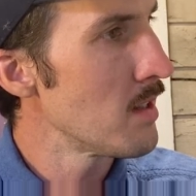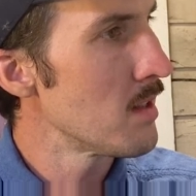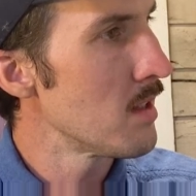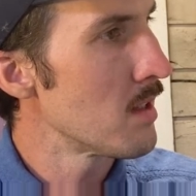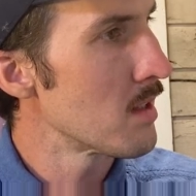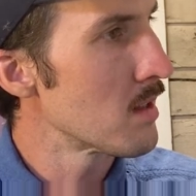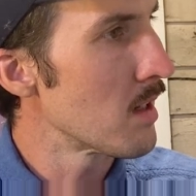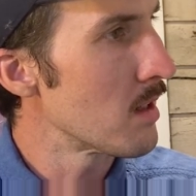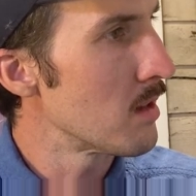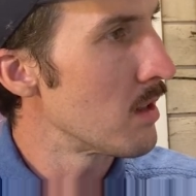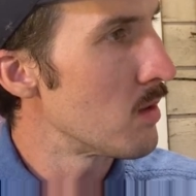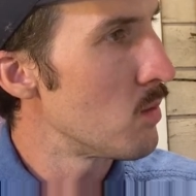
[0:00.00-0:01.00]
see this like,
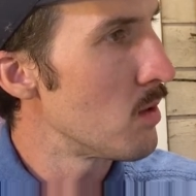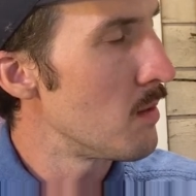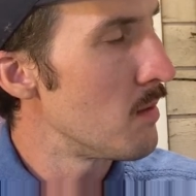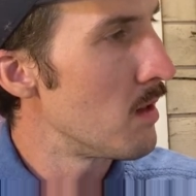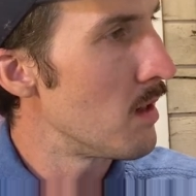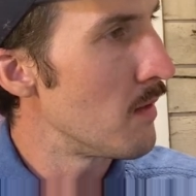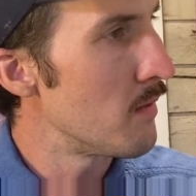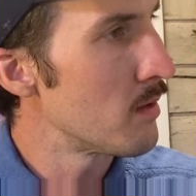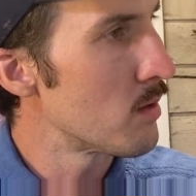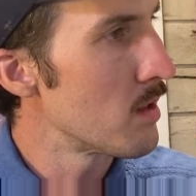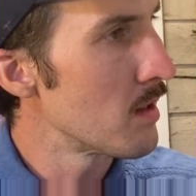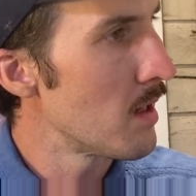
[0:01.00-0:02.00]
like wood uh,
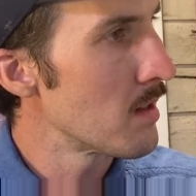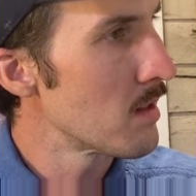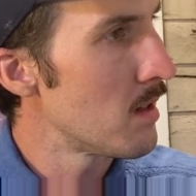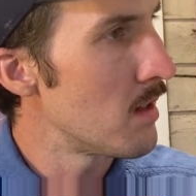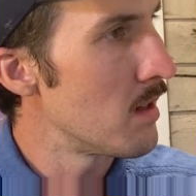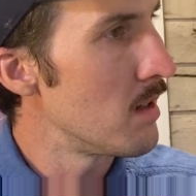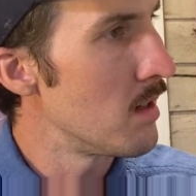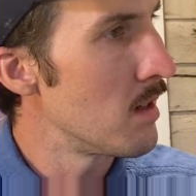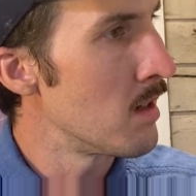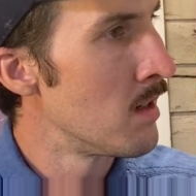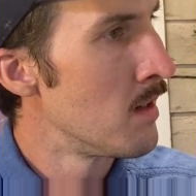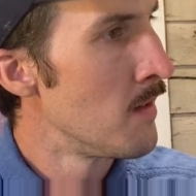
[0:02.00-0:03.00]
flooring that's gone in
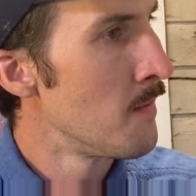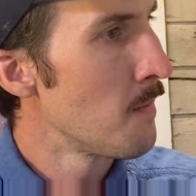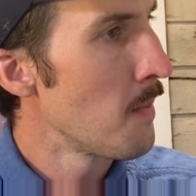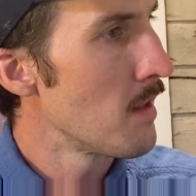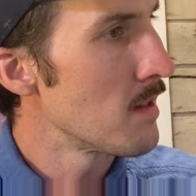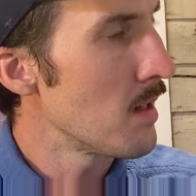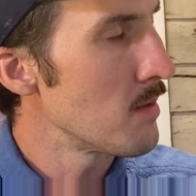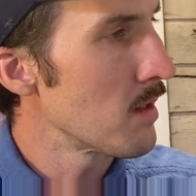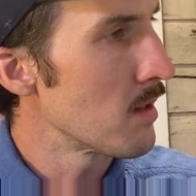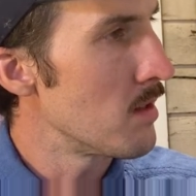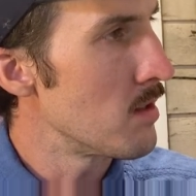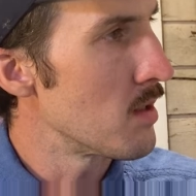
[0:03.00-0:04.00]
here. sounds like
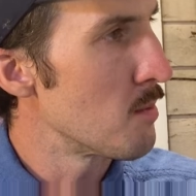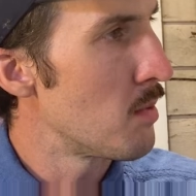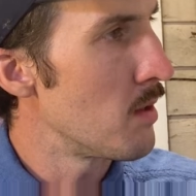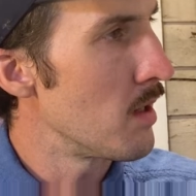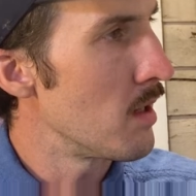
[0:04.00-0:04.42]
they're just putting it